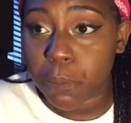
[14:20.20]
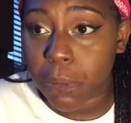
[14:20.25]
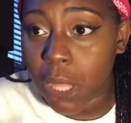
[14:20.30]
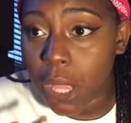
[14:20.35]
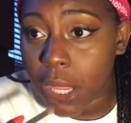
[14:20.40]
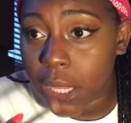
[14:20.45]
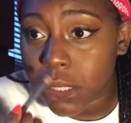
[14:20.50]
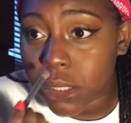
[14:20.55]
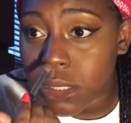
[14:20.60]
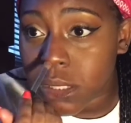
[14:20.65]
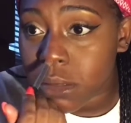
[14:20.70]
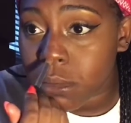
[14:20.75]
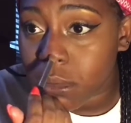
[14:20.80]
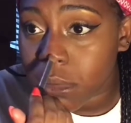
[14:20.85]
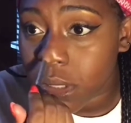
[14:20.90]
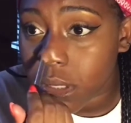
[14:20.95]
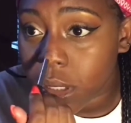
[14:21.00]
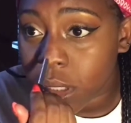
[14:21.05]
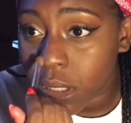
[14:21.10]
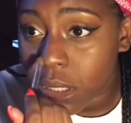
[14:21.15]
applying
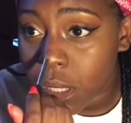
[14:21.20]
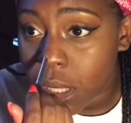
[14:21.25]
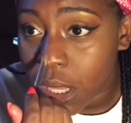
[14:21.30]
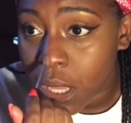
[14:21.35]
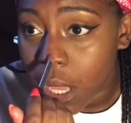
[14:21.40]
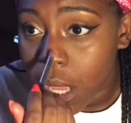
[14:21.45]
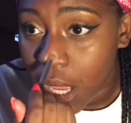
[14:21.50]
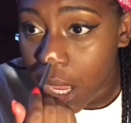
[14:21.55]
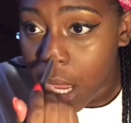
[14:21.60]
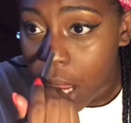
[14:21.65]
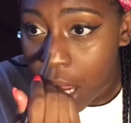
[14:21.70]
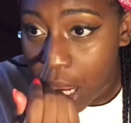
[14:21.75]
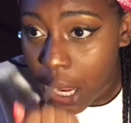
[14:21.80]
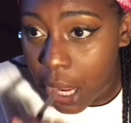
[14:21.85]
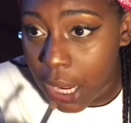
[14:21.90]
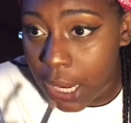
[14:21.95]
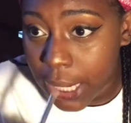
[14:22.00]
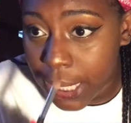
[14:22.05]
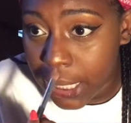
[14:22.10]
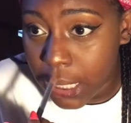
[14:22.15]
some
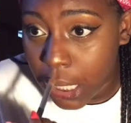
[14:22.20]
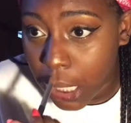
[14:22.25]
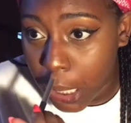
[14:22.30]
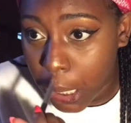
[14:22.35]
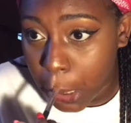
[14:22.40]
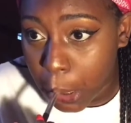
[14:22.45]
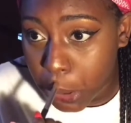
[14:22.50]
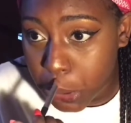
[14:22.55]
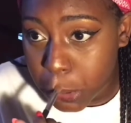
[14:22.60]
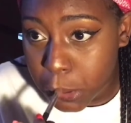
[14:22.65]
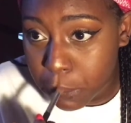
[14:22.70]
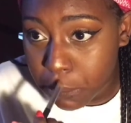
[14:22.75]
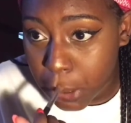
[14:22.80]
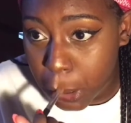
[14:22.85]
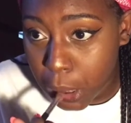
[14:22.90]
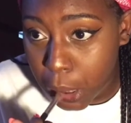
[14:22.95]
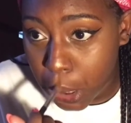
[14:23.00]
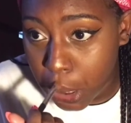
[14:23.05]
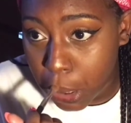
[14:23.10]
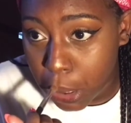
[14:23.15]
highlight to my
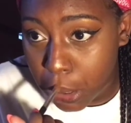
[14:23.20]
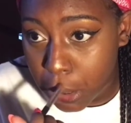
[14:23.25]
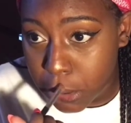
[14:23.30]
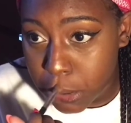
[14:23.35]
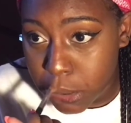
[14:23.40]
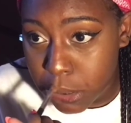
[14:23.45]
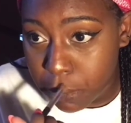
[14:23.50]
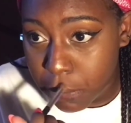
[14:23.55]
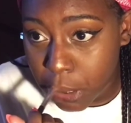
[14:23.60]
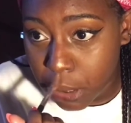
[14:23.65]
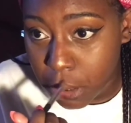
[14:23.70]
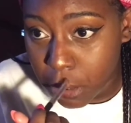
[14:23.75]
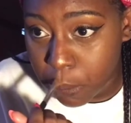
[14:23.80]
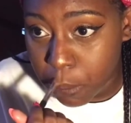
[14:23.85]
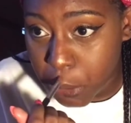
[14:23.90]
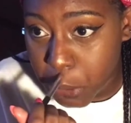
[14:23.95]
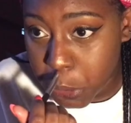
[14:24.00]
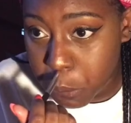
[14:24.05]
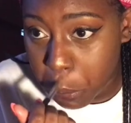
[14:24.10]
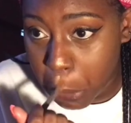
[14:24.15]
nose, to my
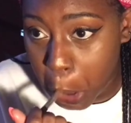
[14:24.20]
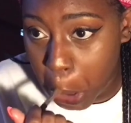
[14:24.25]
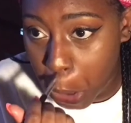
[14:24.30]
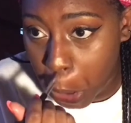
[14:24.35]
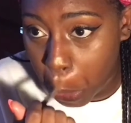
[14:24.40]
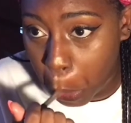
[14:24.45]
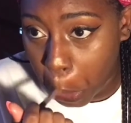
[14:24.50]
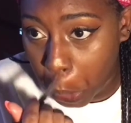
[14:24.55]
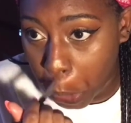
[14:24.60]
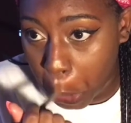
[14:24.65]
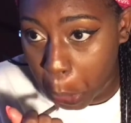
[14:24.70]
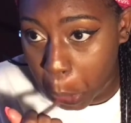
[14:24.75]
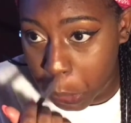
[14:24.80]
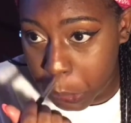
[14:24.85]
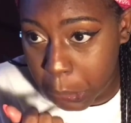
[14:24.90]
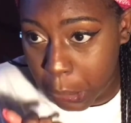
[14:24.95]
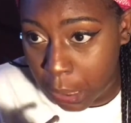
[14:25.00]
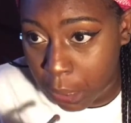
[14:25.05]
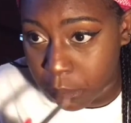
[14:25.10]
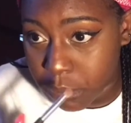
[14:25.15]
cupid's bow.
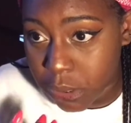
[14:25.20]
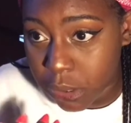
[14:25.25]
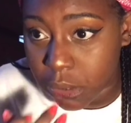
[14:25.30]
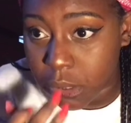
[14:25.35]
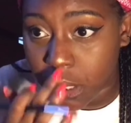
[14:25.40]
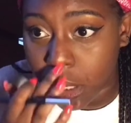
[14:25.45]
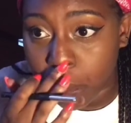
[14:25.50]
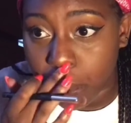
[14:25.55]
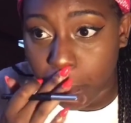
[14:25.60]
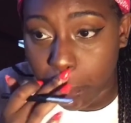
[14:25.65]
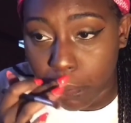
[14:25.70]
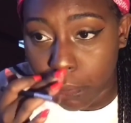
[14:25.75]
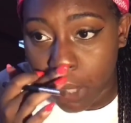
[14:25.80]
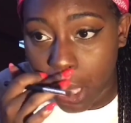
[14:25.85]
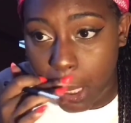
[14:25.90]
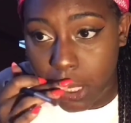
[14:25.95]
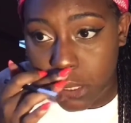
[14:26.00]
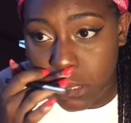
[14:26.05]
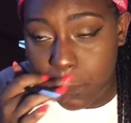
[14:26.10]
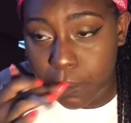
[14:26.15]
Looks absolutely a
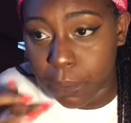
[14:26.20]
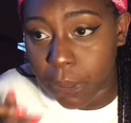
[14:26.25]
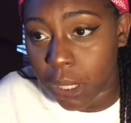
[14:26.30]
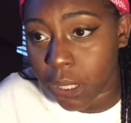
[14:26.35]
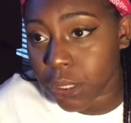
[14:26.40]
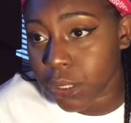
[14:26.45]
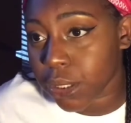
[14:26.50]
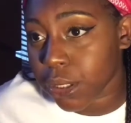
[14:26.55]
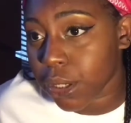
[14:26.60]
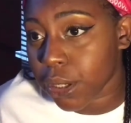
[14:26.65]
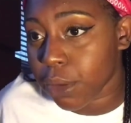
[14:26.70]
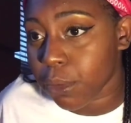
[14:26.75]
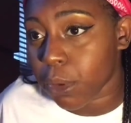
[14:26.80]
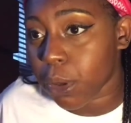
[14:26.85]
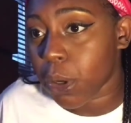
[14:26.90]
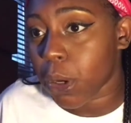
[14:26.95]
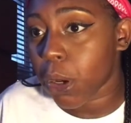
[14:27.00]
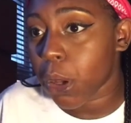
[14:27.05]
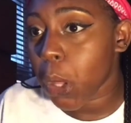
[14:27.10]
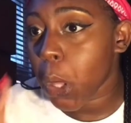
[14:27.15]
mess, but you know
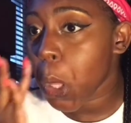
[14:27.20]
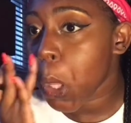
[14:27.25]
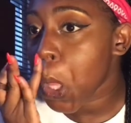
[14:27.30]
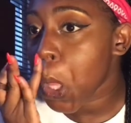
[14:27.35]
what?